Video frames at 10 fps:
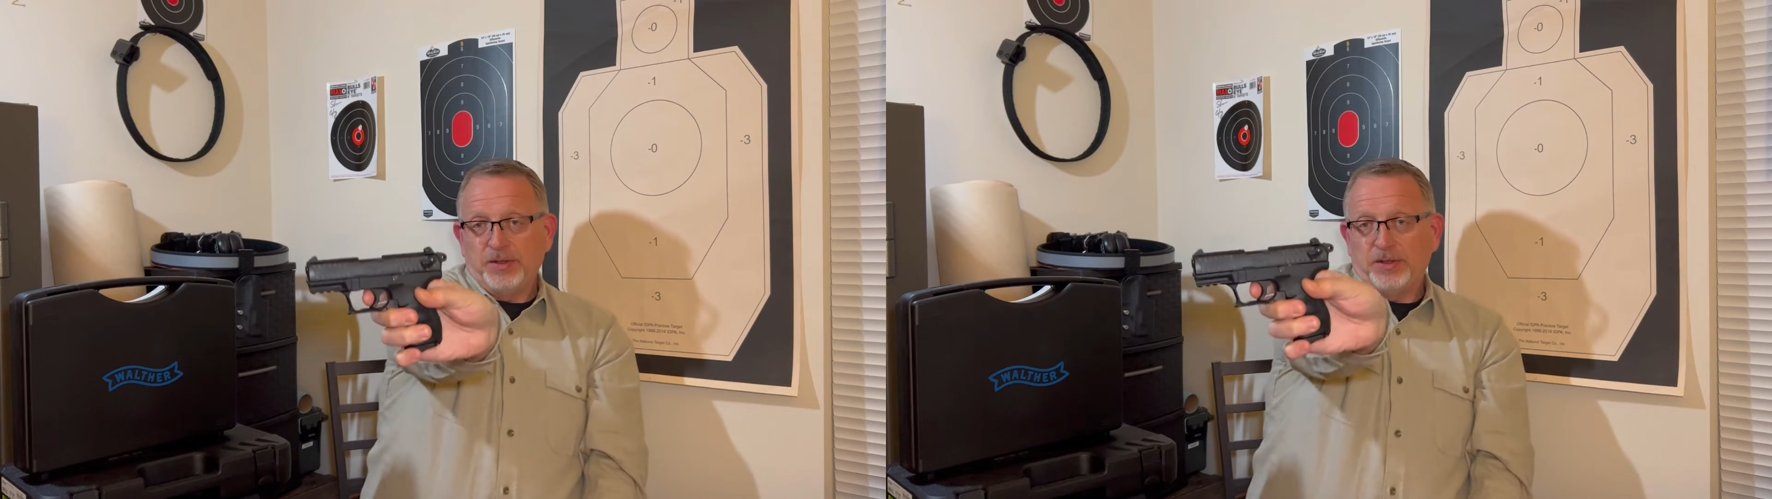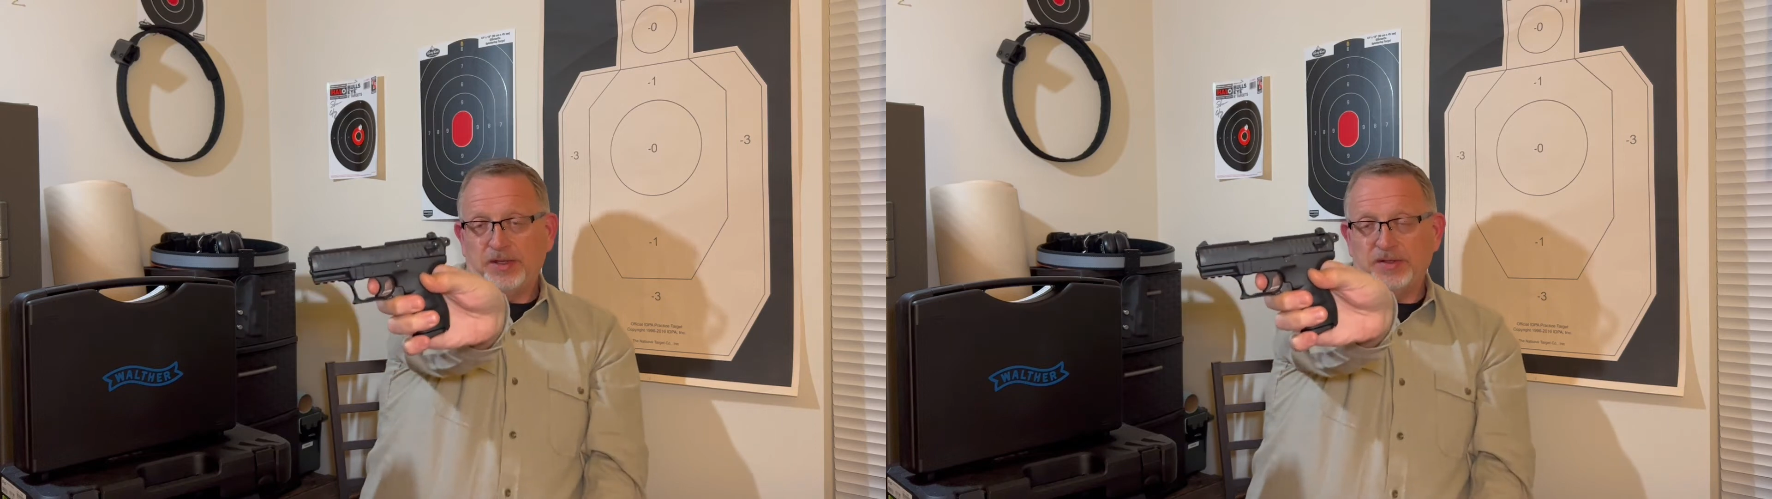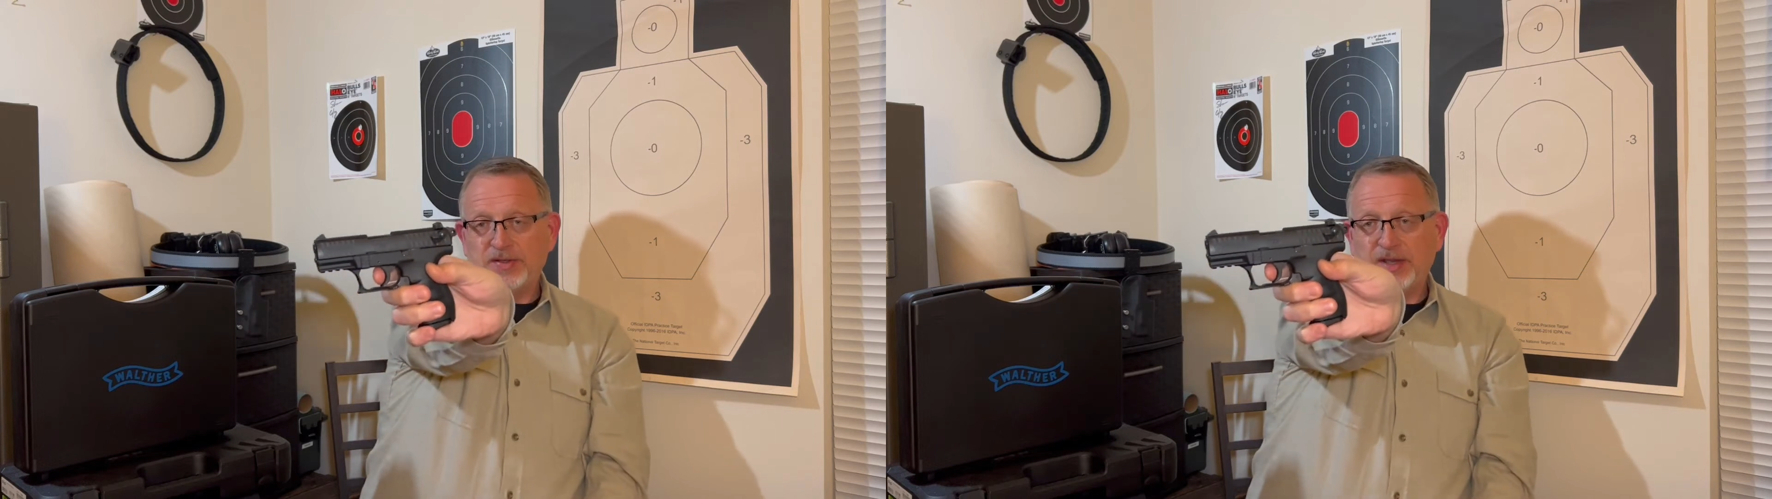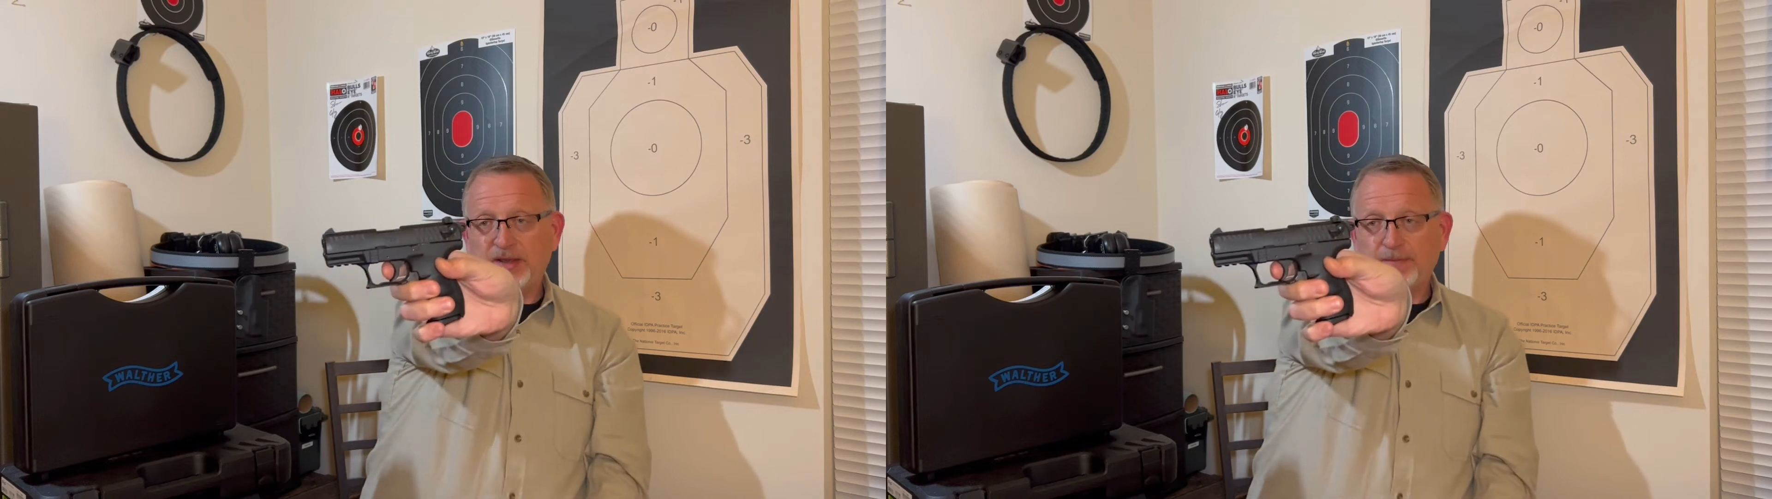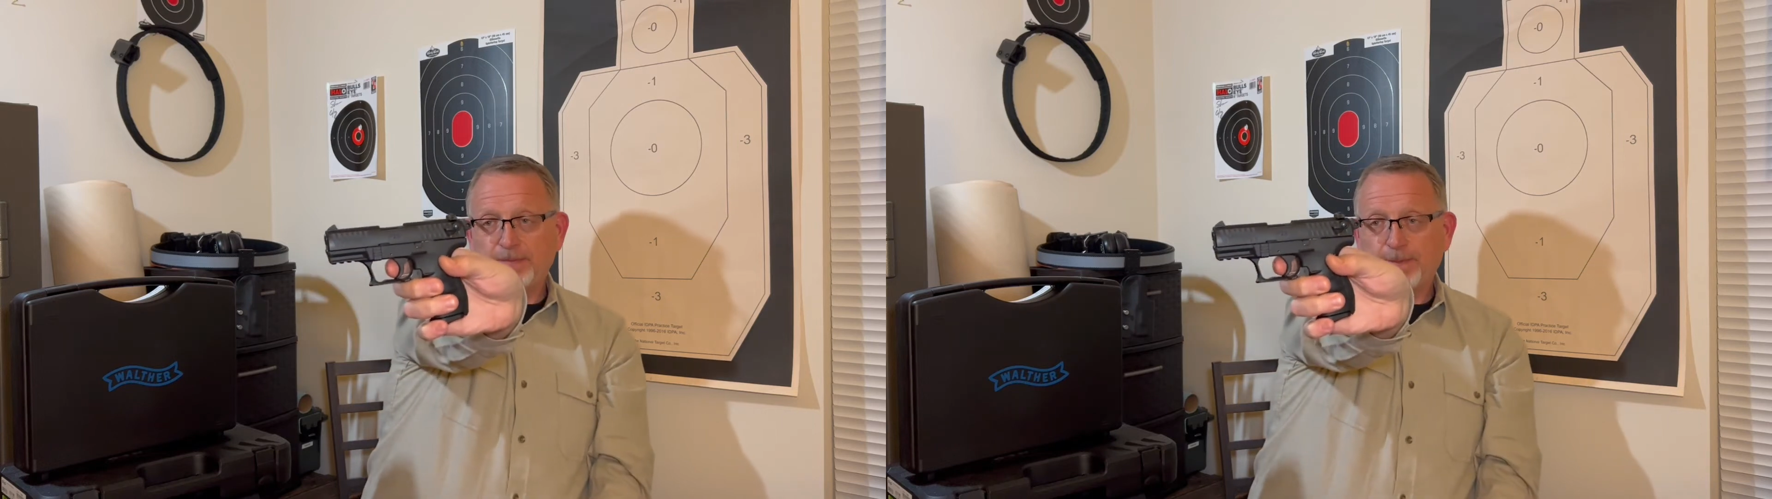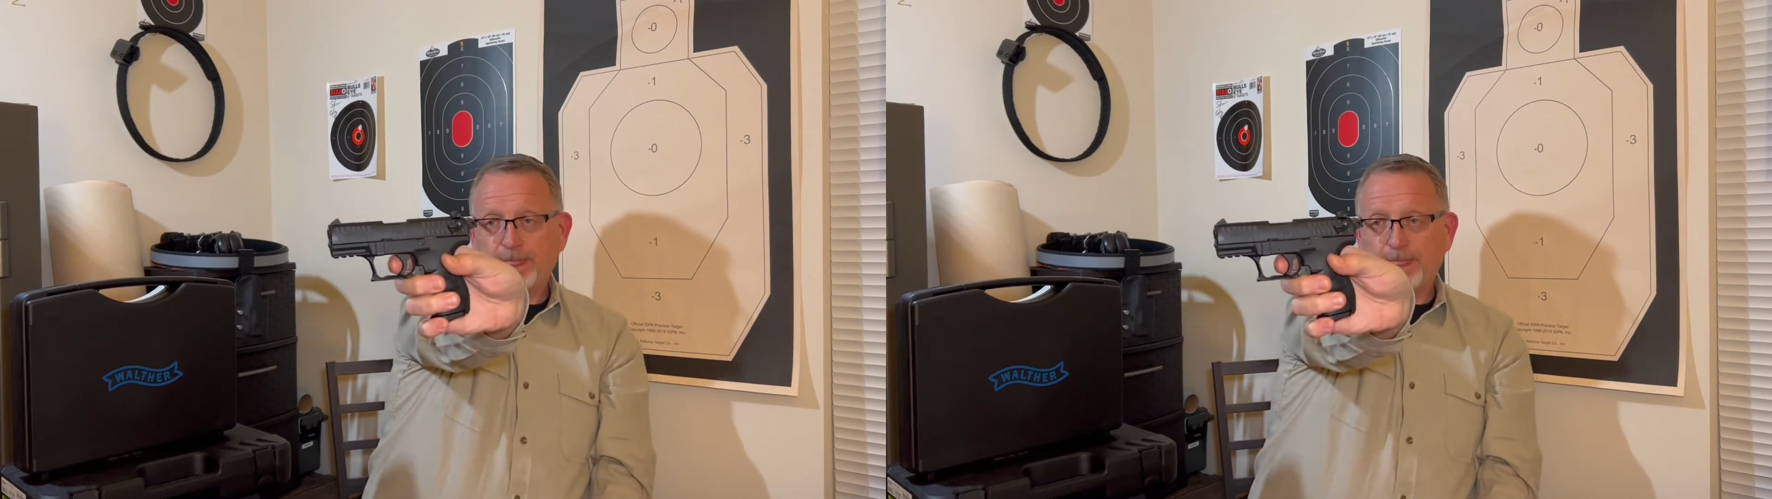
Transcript: you can see it.